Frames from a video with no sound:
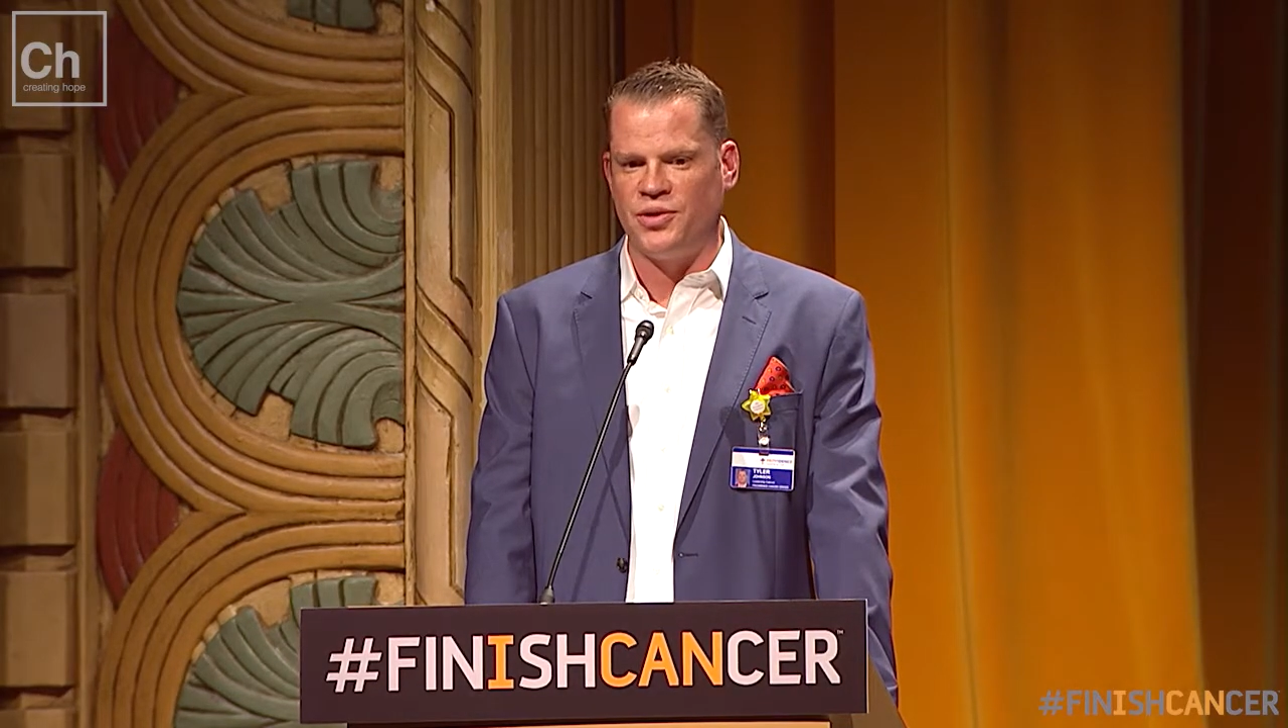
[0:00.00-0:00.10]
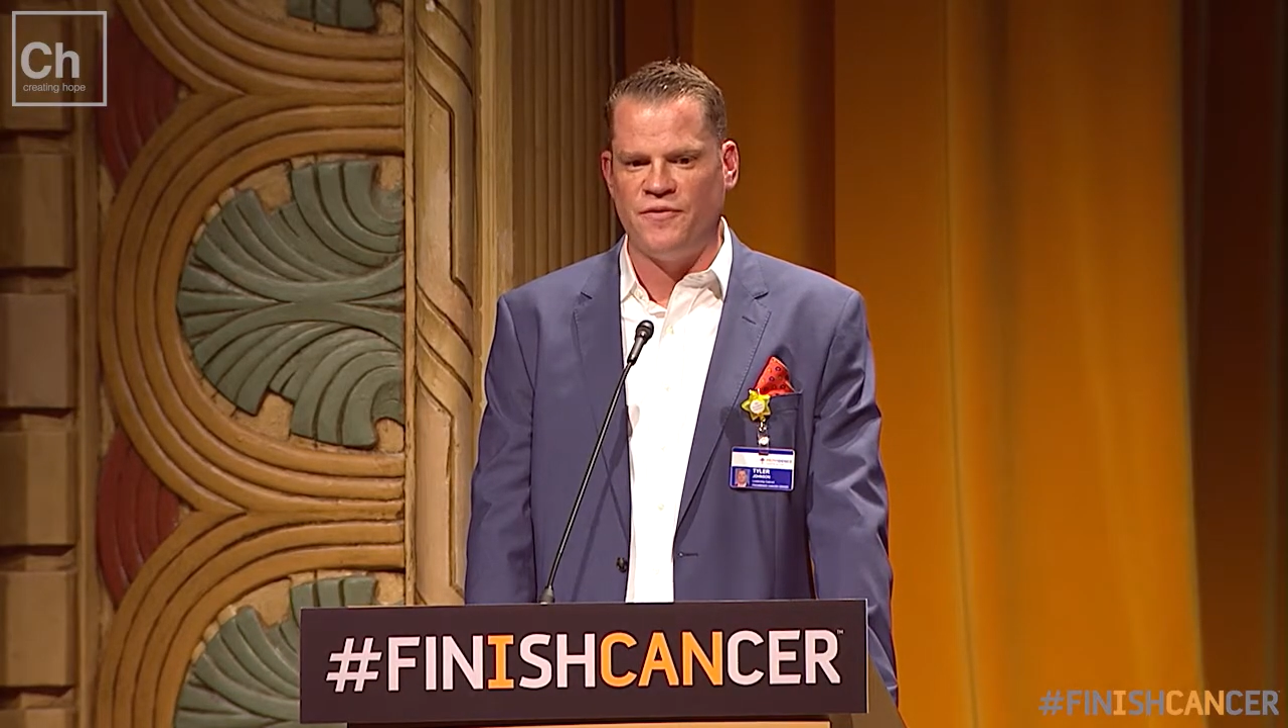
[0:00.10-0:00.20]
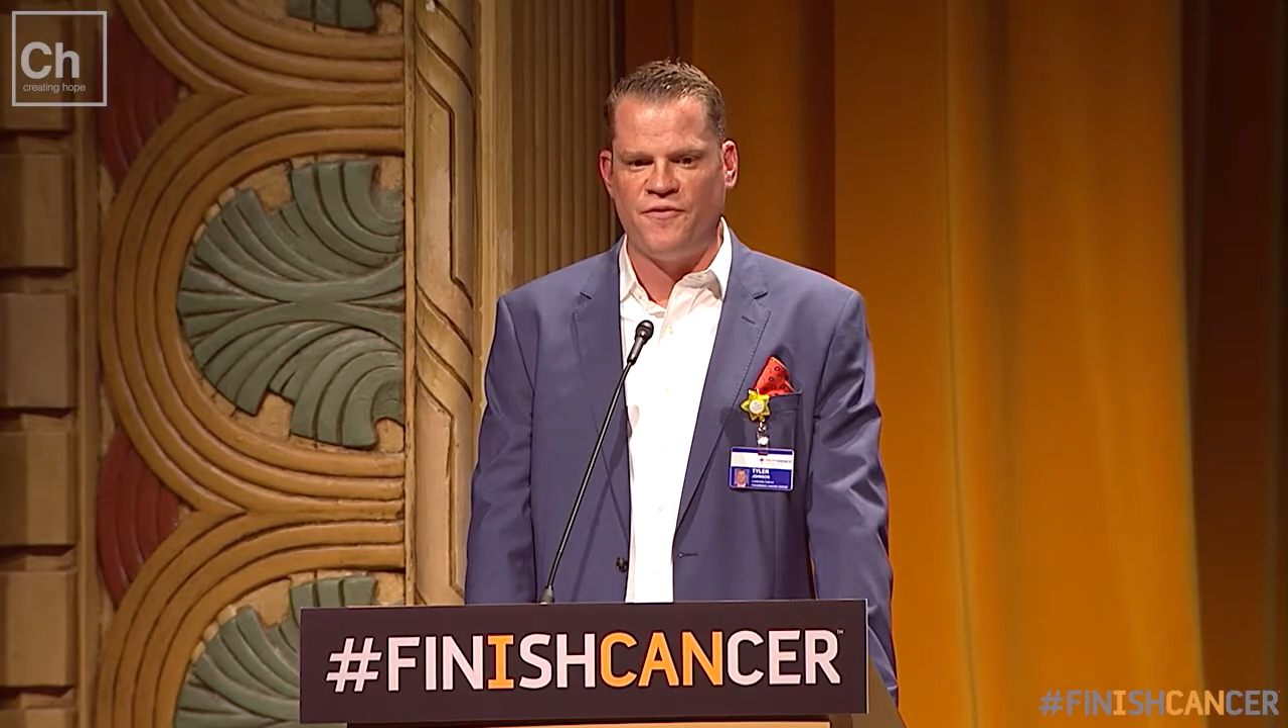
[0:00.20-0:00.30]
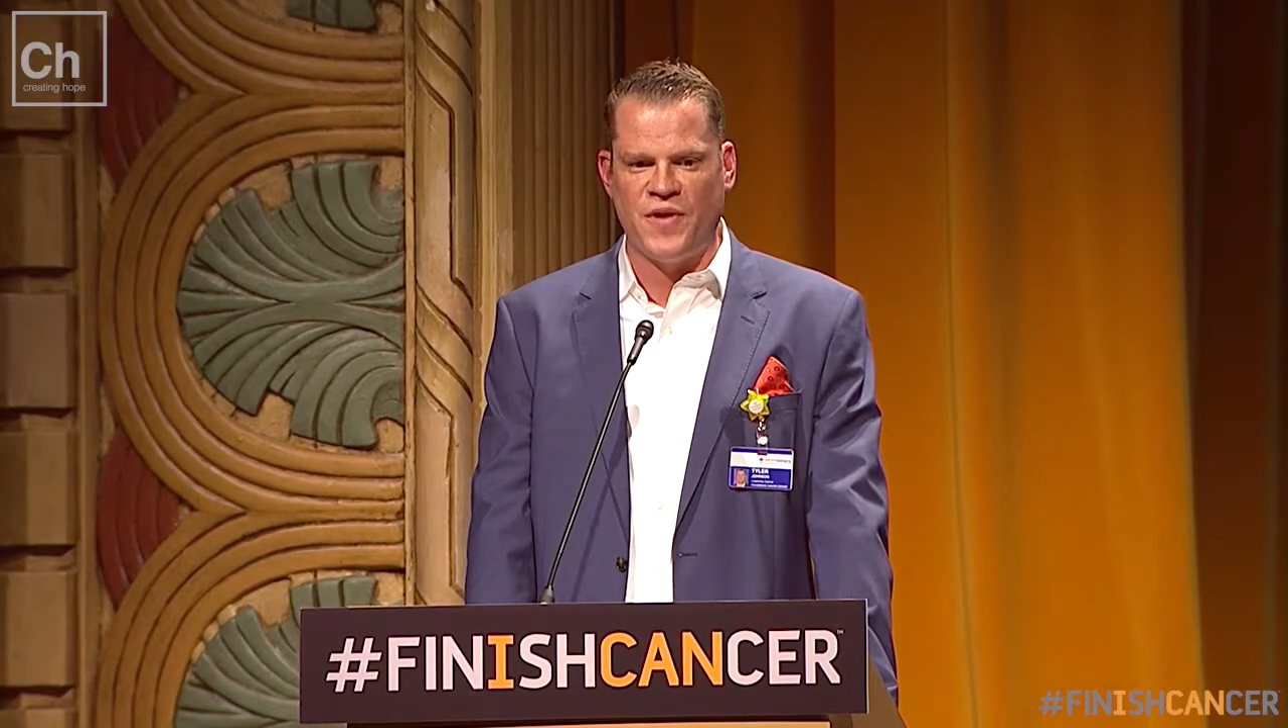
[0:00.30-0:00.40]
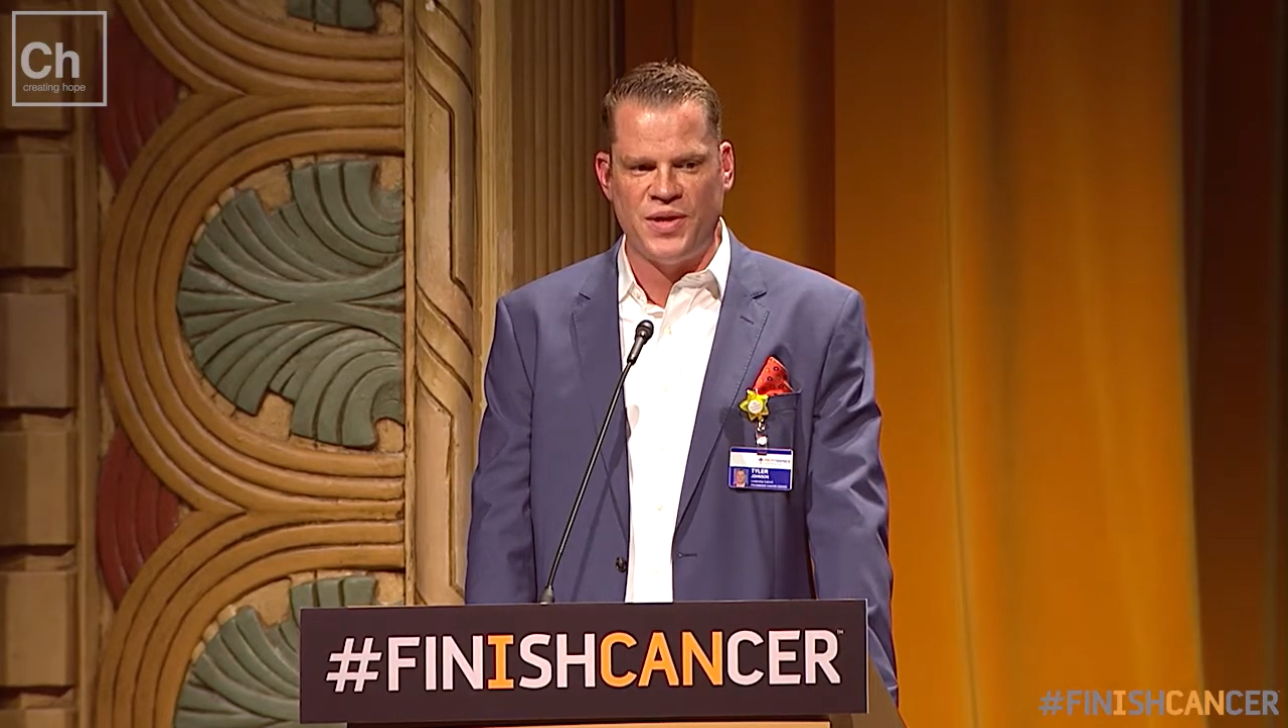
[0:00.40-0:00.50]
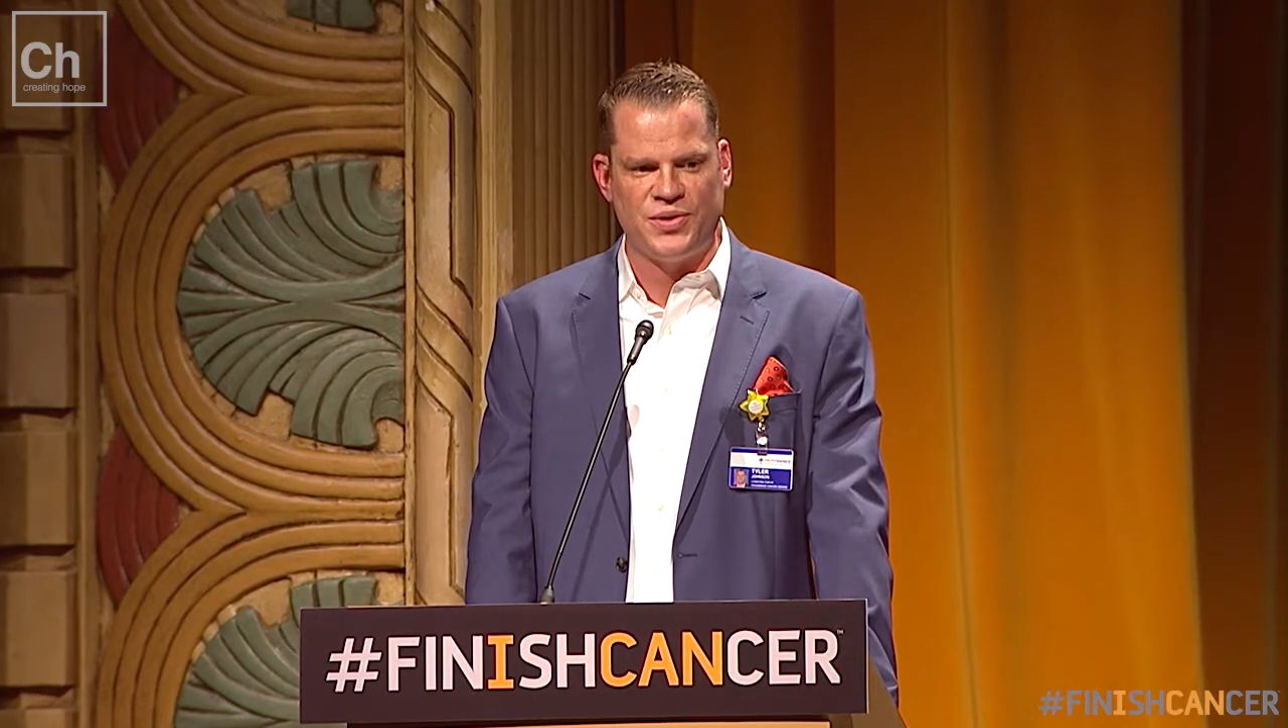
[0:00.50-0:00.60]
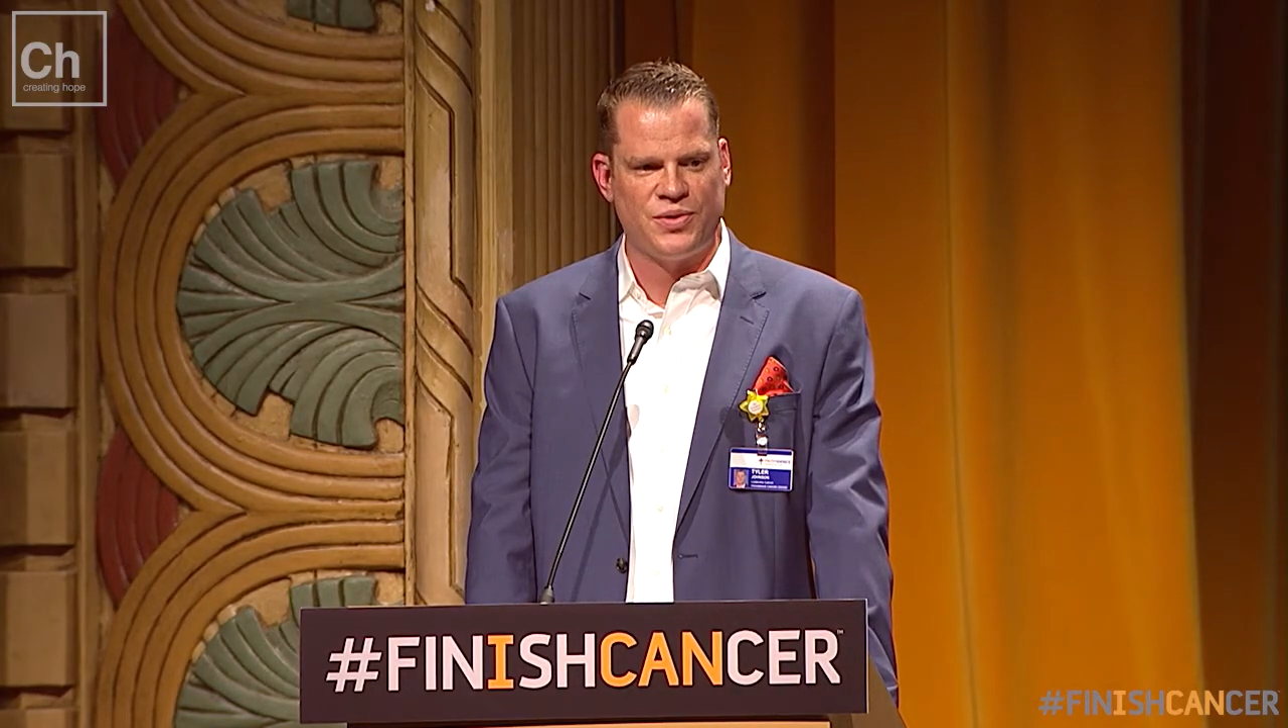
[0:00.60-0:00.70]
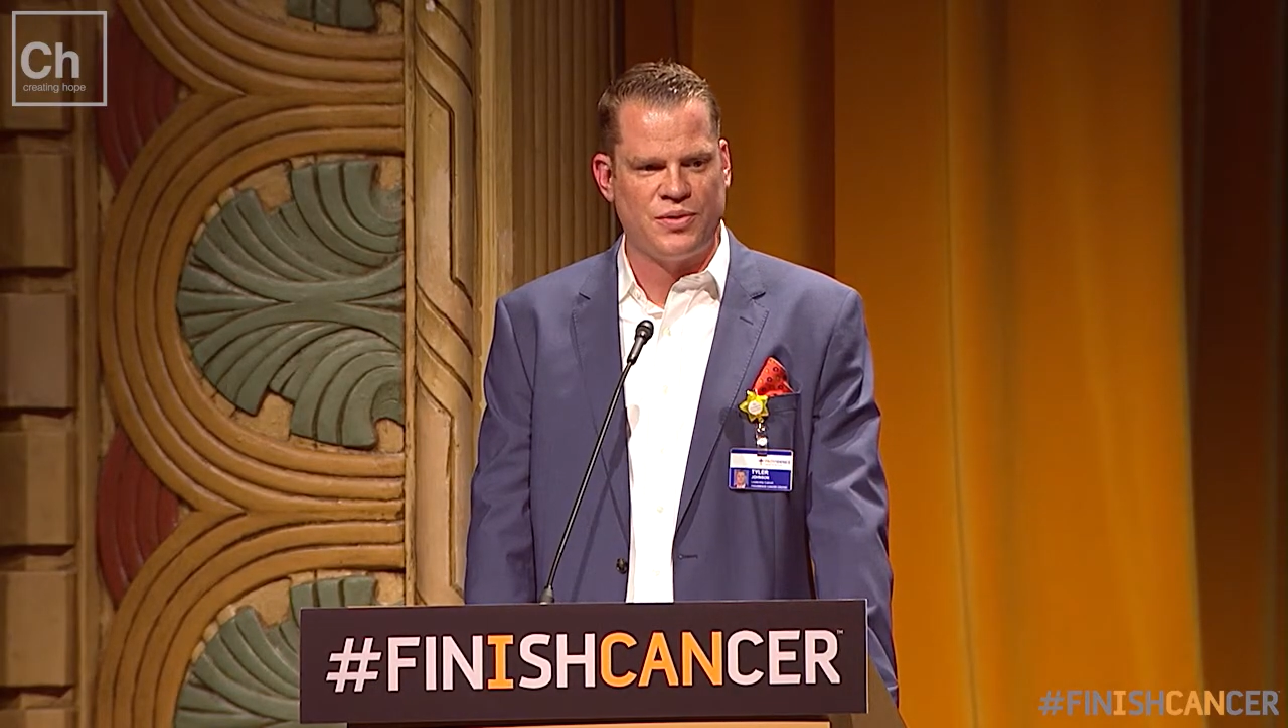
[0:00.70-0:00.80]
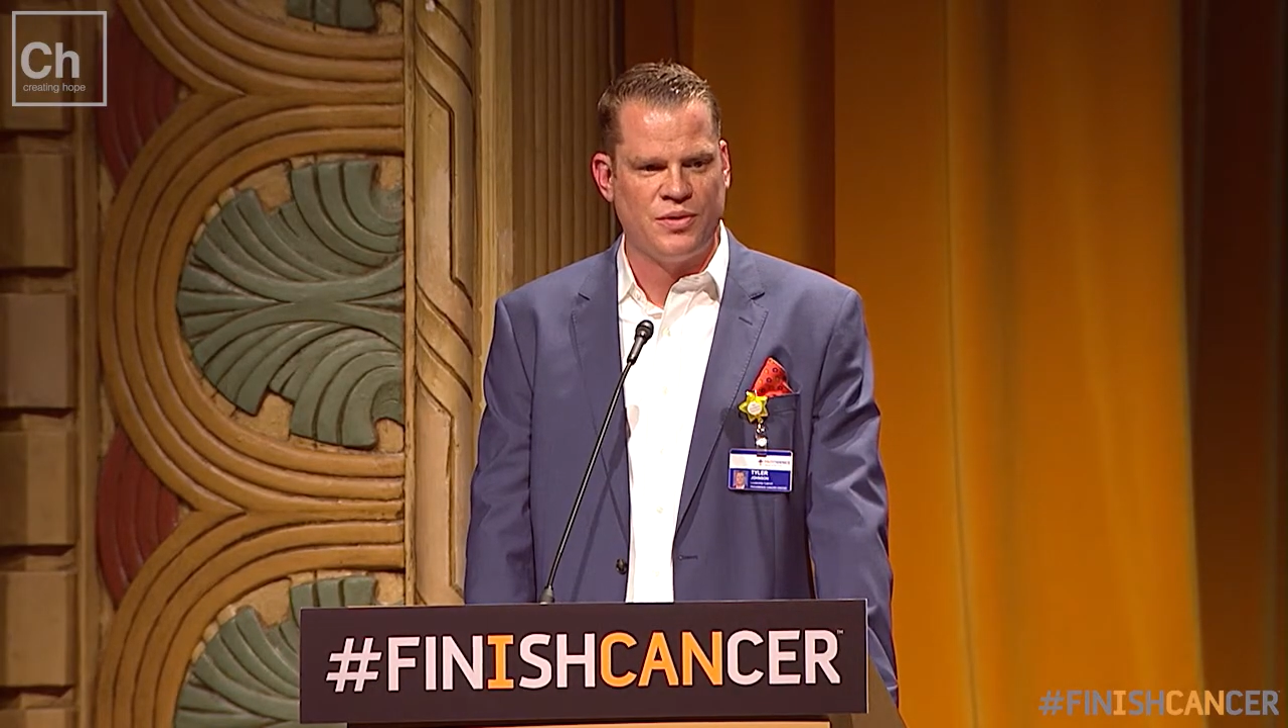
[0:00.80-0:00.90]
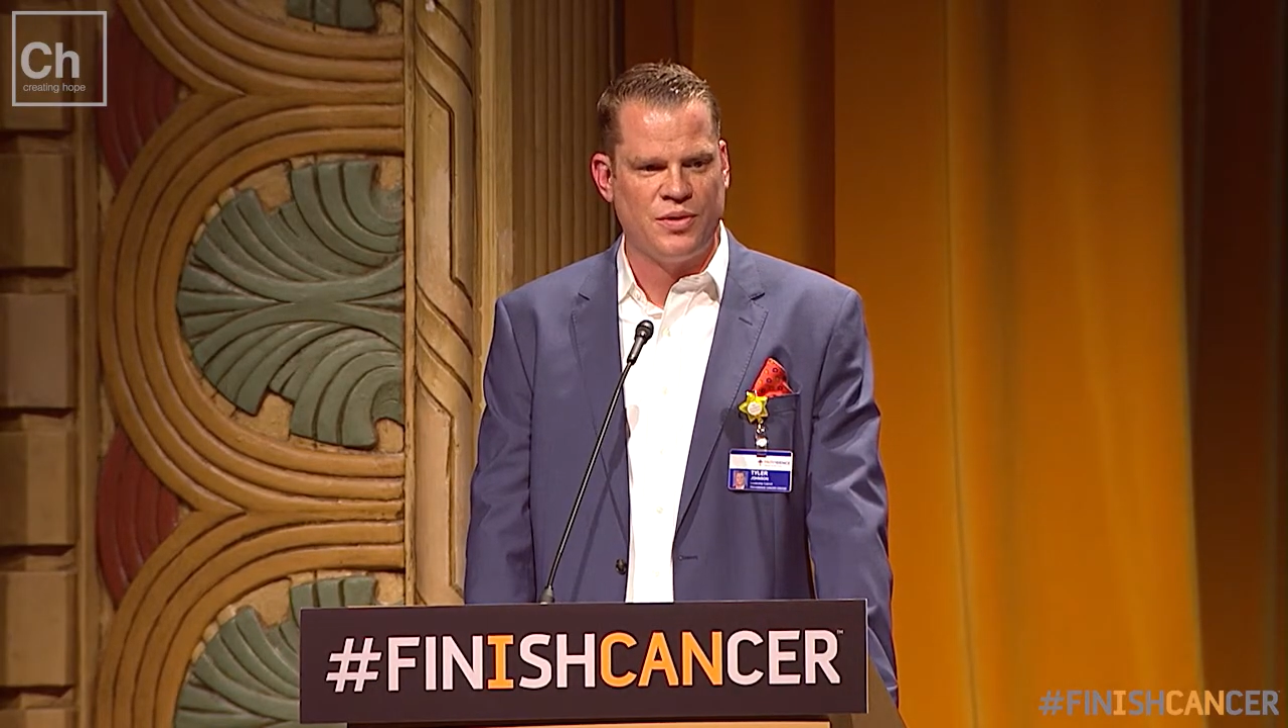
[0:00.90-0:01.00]

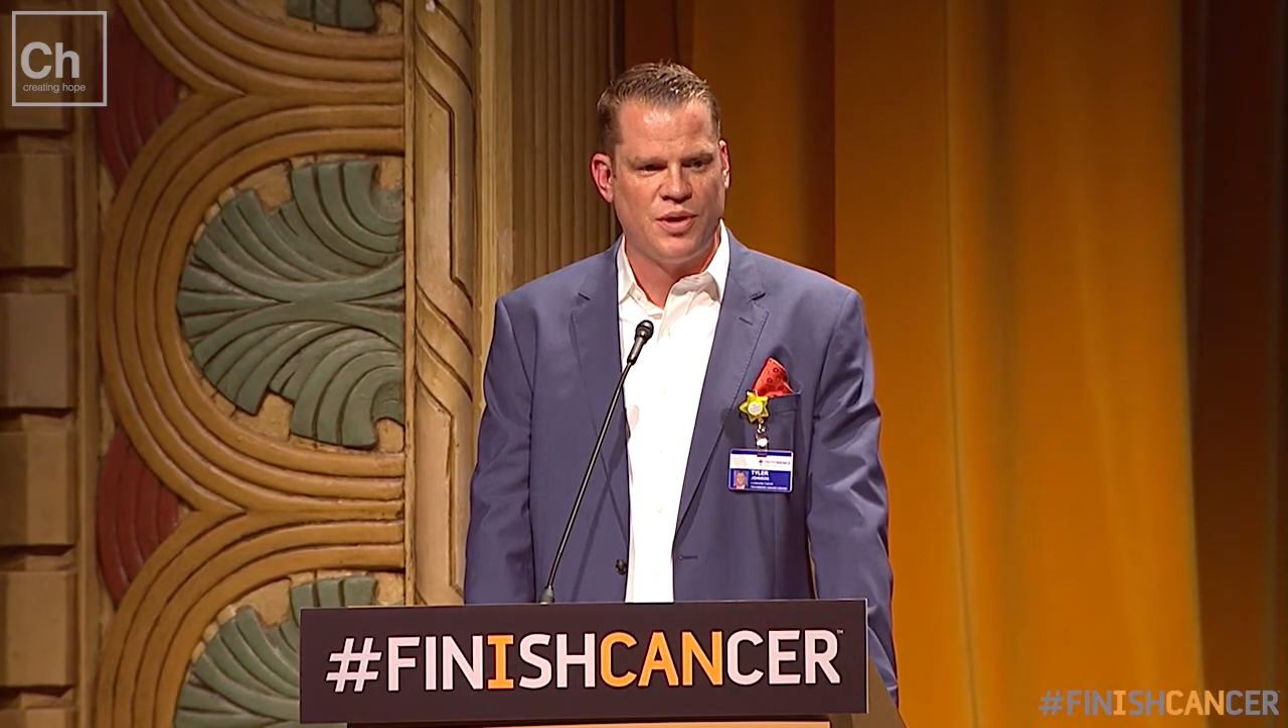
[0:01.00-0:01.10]
defense